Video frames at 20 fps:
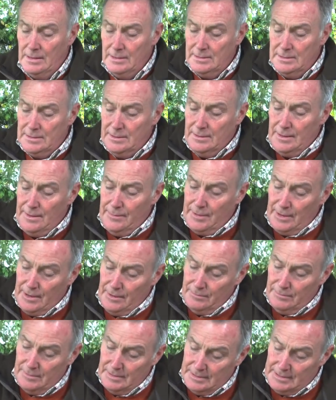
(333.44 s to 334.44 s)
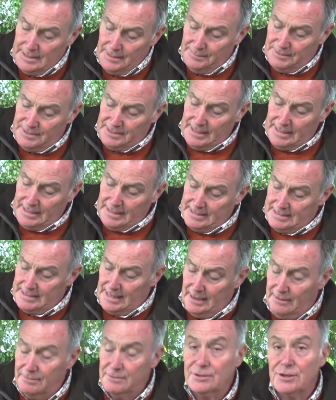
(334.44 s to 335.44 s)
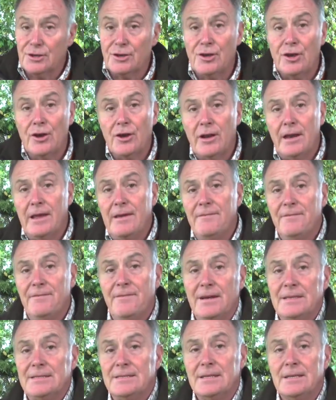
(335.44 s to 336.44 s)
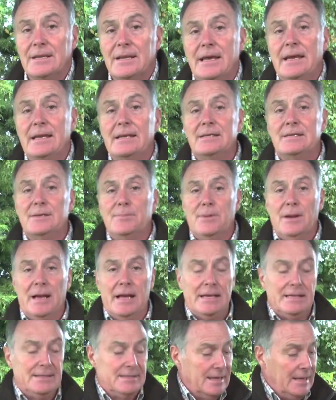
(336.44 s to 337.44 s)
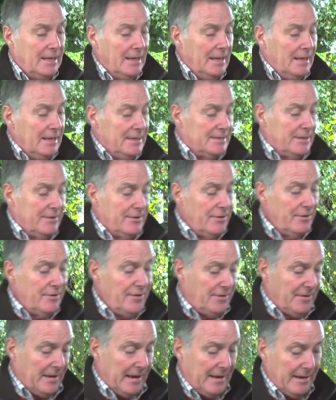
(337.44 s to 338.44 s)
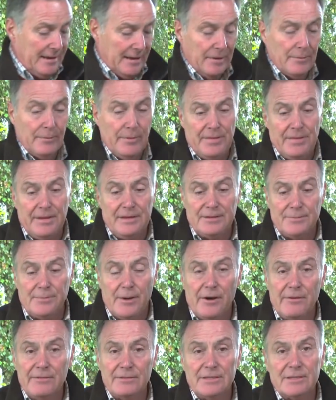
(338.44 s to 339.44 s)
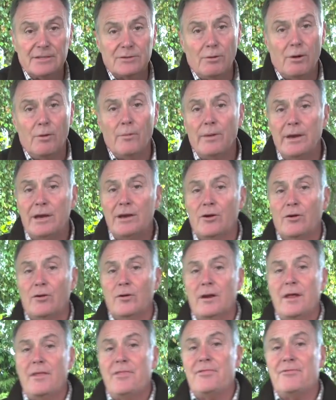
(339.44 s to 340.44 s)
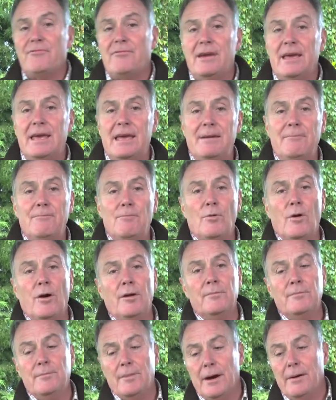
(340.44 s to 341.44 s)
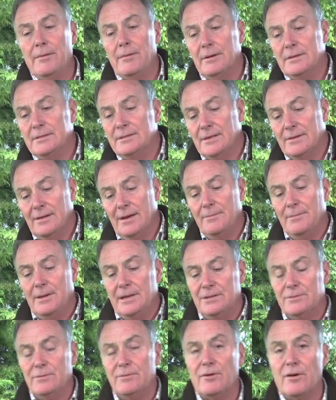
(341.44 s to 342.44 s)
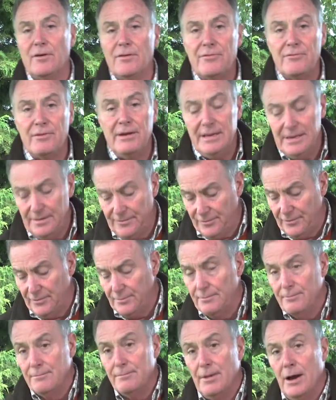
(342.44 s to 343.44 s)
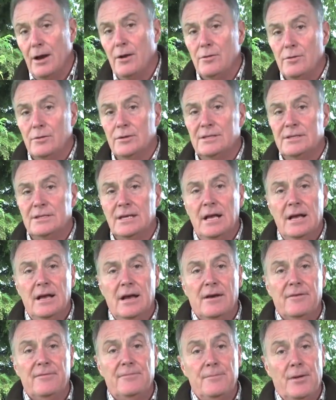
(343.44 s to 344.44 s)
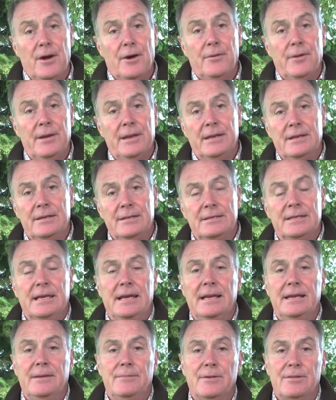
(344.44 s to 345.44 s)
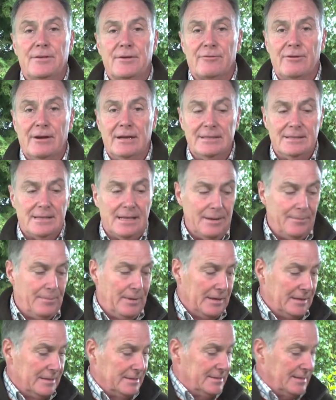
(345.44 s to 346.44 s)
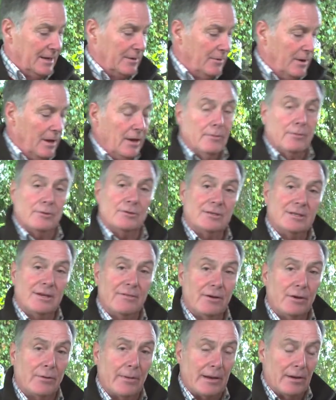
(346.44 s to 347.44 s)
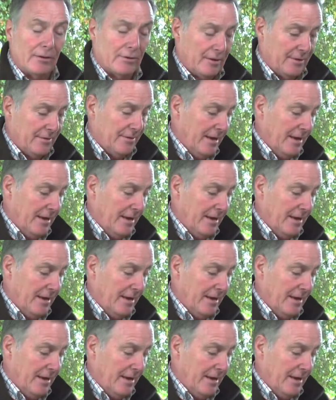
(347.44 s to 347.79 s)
So there we go. The dipstick is now securely fastened into place. So the other thing with this mower is it's what we call a 3-in-1 mower. So that means we've got 3 different modes of mowing and dealing with the grass clippings. So we'll just have a quick look at